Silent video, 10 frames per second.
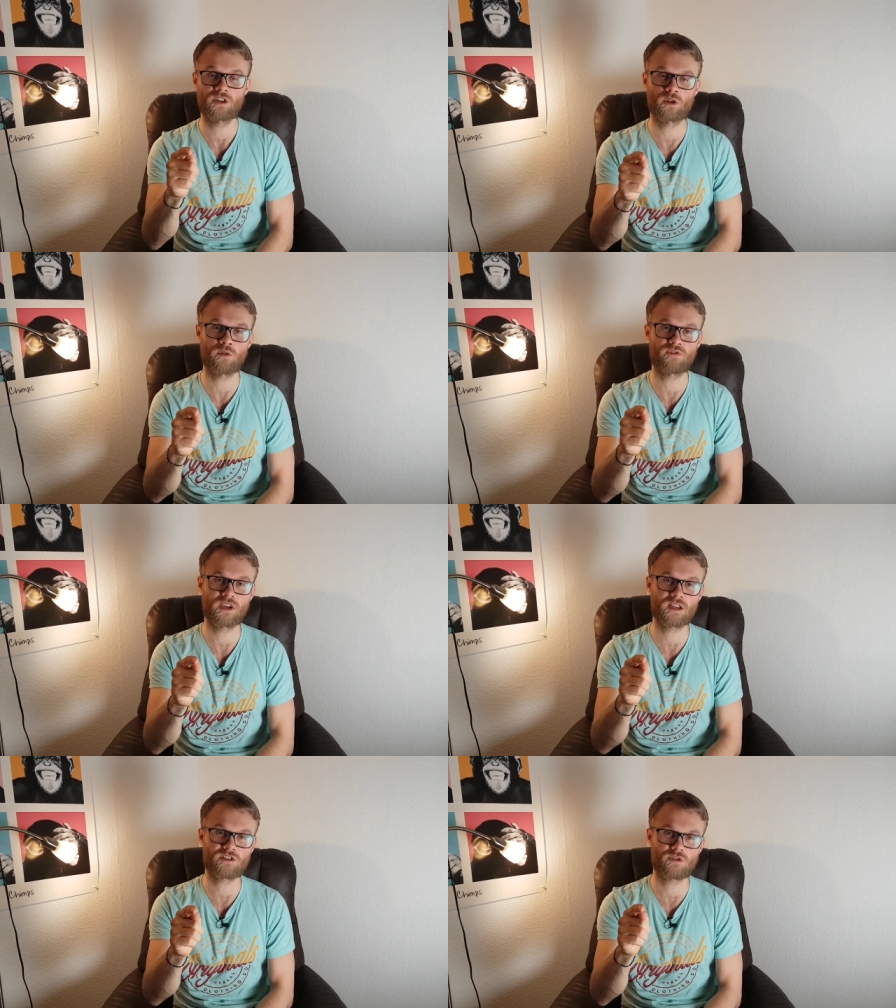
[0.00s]
Don't
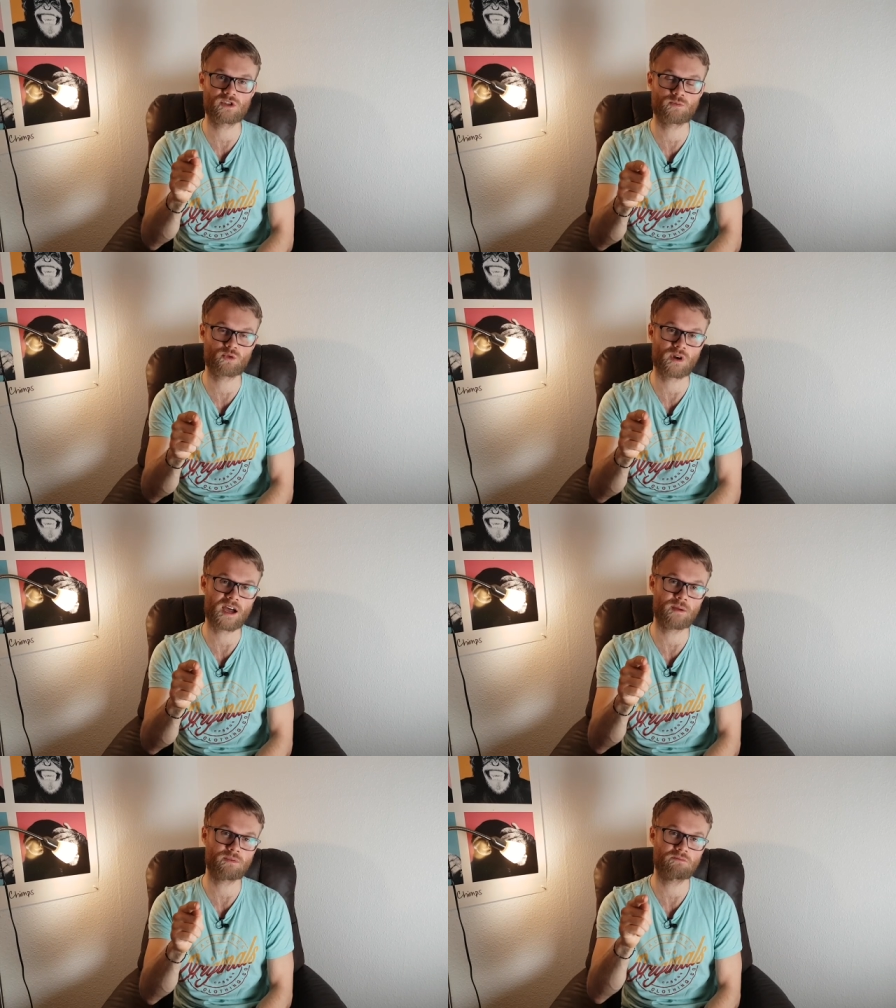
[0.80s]
forget to
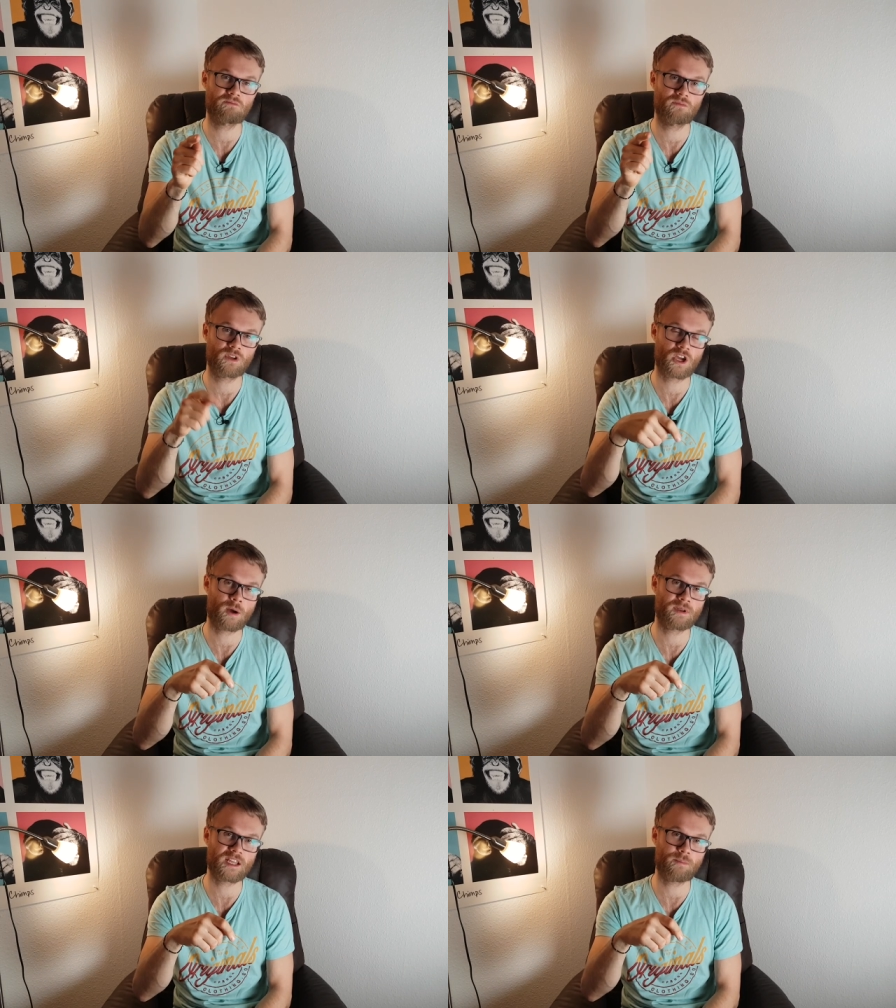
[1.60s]
subscribe.
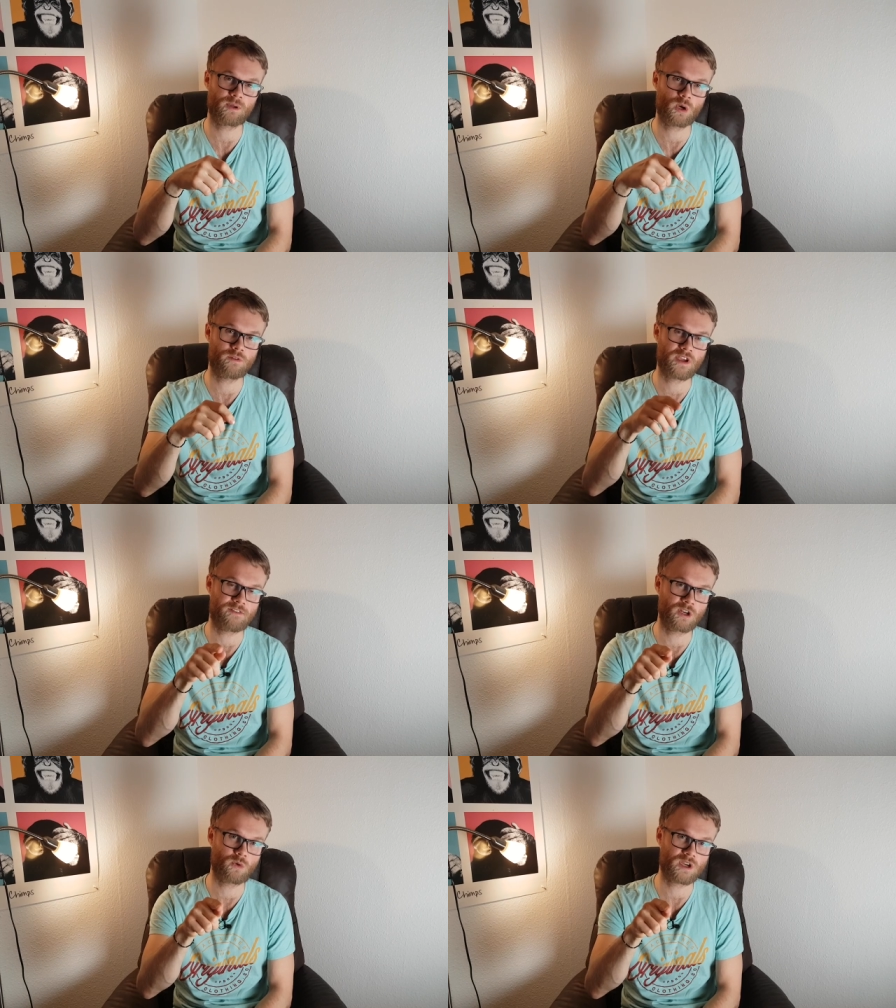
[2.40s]
Comment down below if you
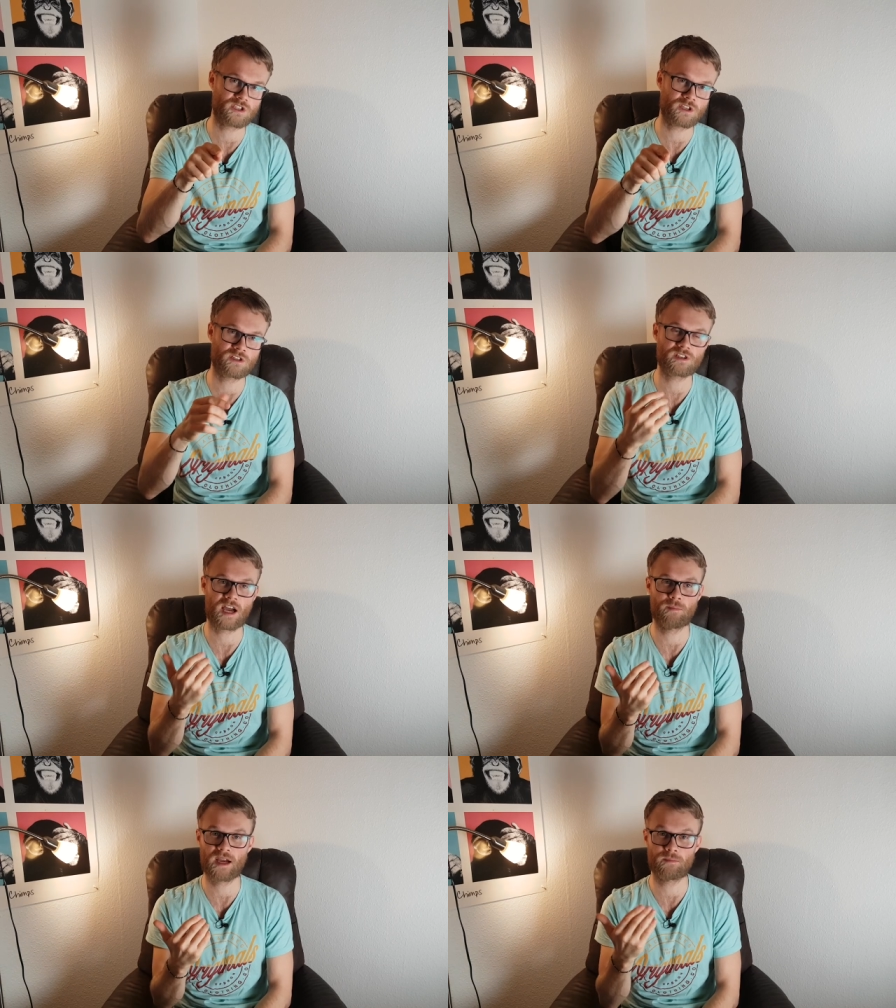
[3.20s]
have any questions.
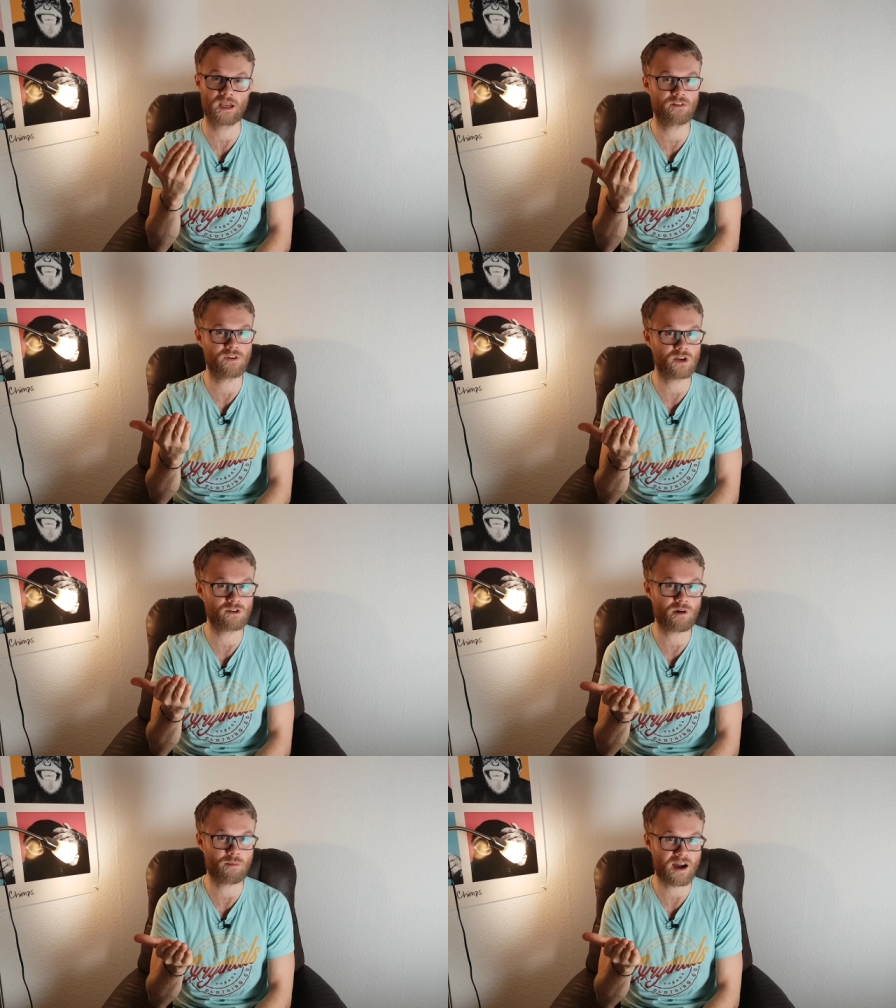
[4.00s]
I might make a
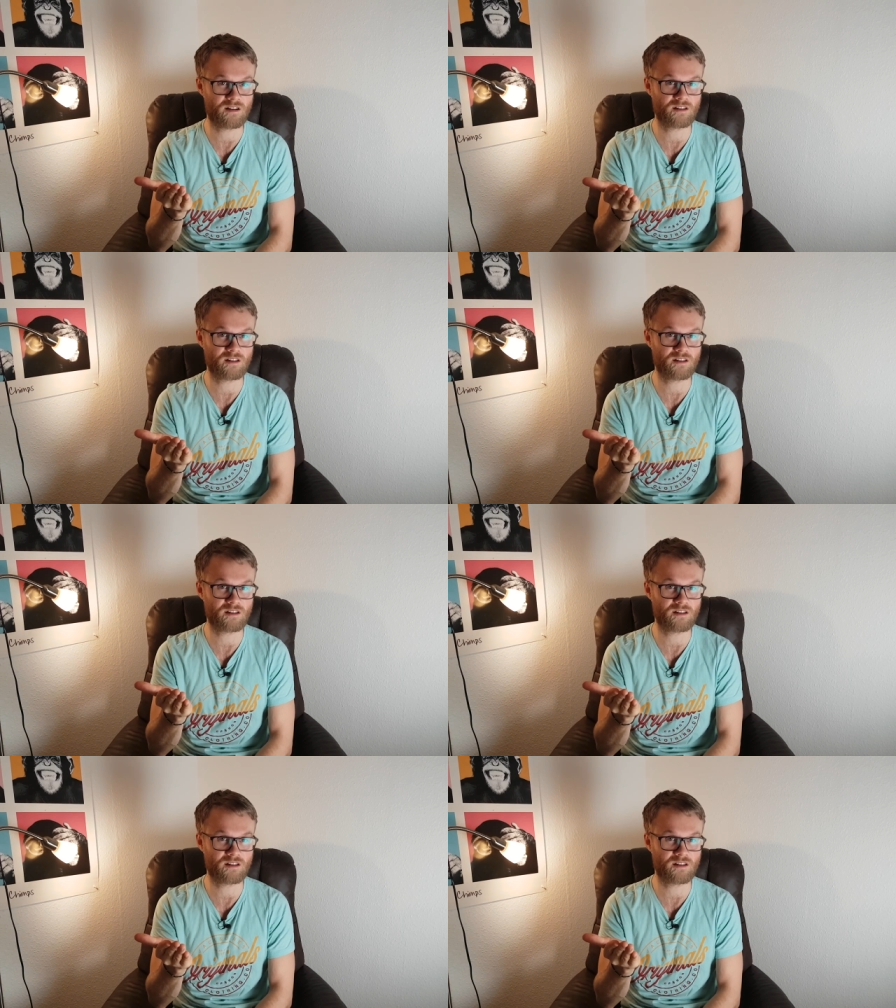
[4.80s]
video about